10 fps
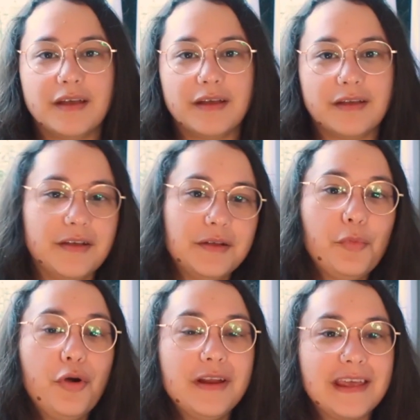Good
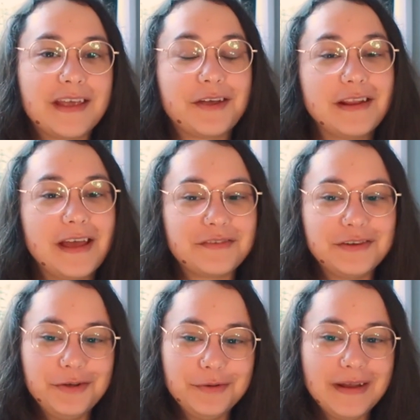morning and good
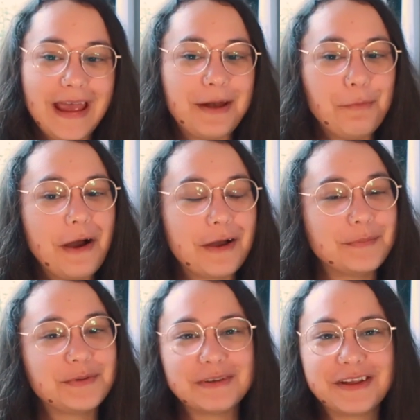afternoon, and
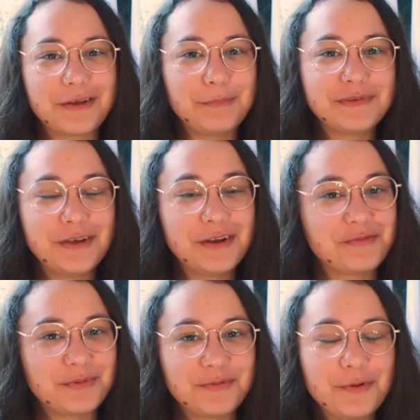welcome to another episode
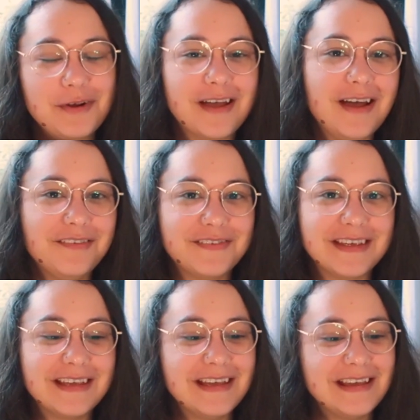of Before
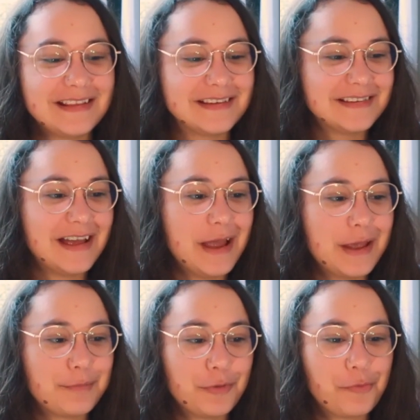Coffee. This
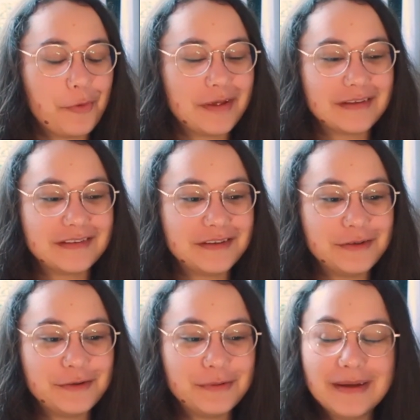time we're going
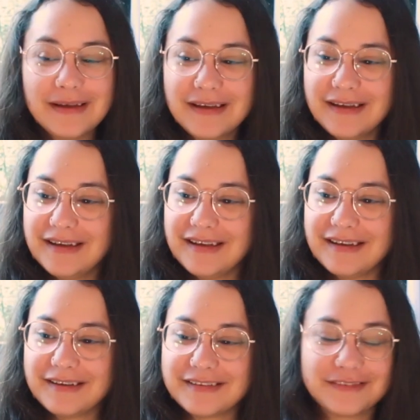to
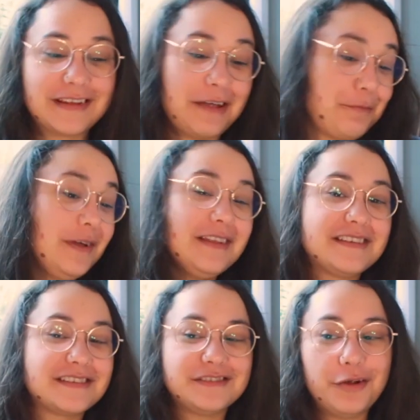really
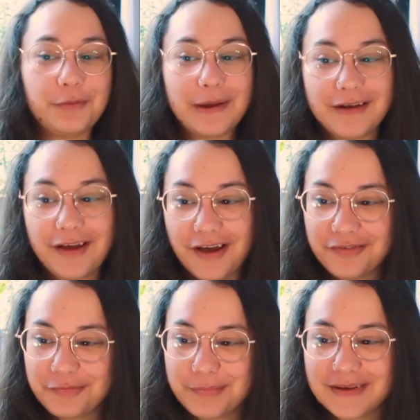just start right
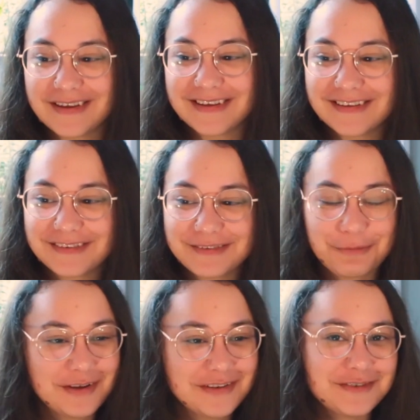off because
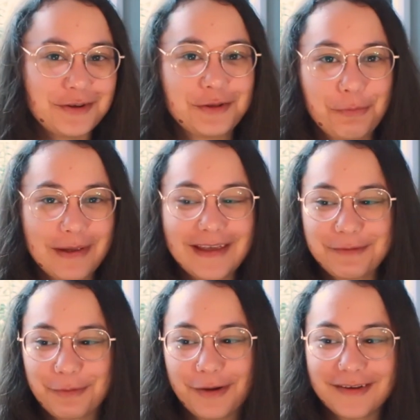Roger's already
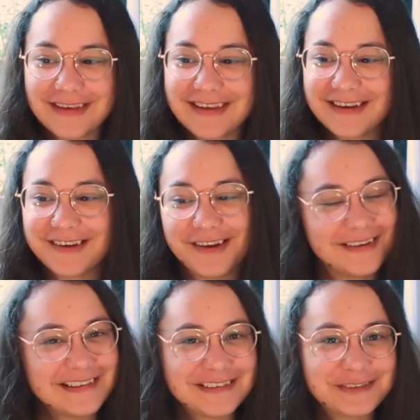awake, we're already here
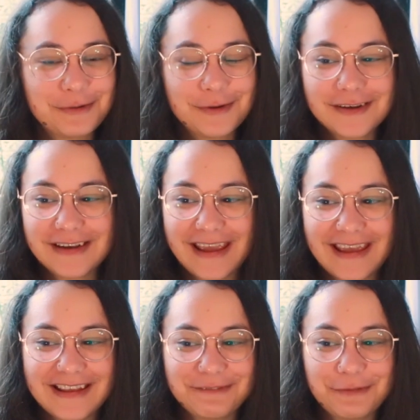on Discord,
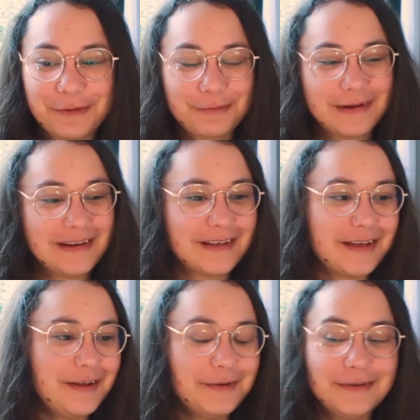and we're ready to
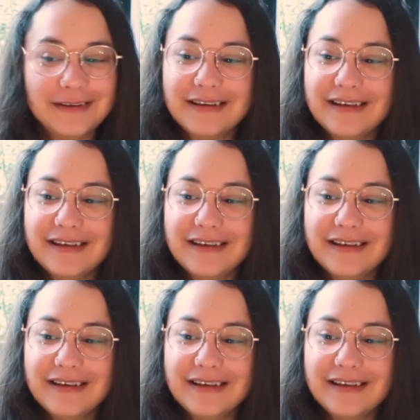go.